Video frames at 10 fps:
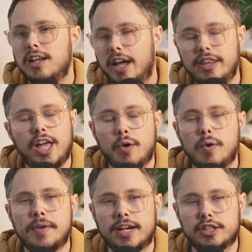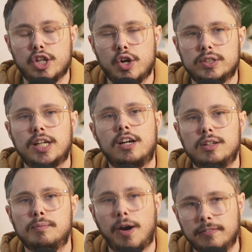I think I went back to the hotel
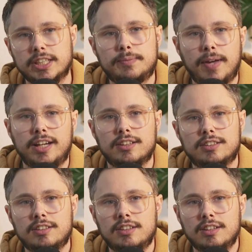and probably spent